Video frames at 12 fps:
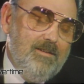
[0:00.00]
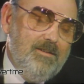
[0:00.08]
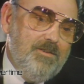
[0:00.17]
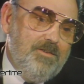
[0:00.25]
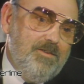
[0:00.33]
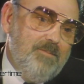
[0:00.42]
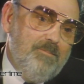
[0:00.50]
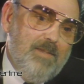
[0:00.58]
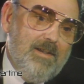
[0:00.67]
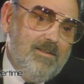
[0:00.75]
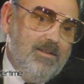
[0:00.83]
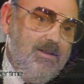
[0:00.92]
and you're sitting
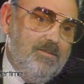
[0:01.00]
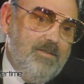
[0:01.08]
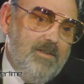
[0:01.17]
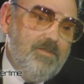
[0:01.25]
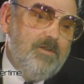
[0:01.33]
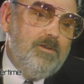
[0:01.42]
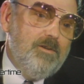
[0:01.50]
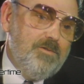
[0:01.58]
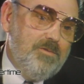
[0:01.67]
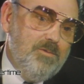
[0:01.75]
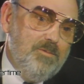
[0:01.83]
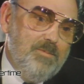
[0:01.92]
back laughing, they think you're
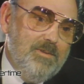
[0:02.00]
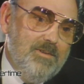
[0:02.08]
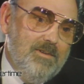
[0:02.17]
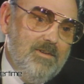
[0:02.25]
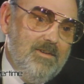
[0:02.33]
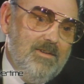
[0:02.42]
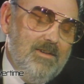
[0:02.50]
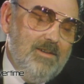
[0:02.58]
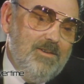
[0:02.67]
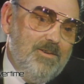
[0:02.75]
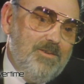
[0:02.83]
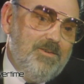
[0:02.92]
stupid,
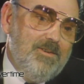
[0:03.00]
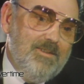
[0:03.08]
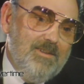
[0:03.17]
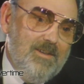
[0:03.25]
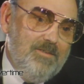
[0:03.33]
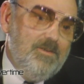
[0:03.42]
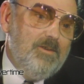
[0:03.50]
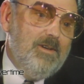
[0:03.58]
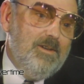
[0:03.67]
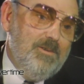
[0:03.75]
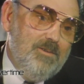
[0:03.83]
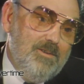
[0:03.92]
and you're sitting laughing, you'll
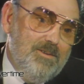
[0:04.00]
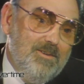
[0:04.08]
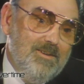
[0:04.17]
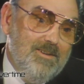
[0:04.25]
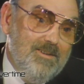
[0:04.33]
get yours.